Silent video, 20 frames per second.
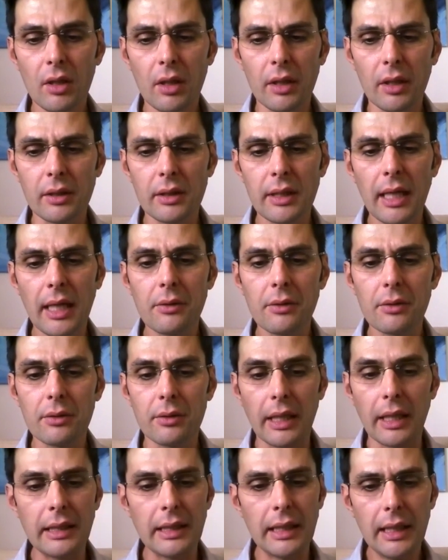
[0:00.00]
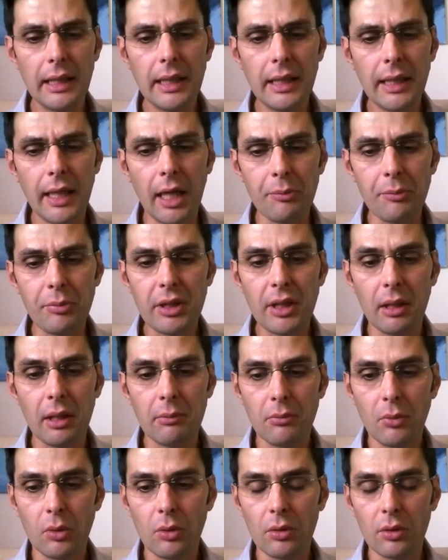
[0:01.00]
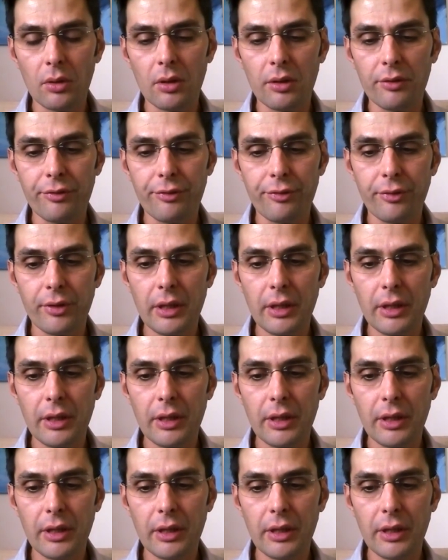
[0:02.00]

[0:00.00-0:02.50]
encounter and become more of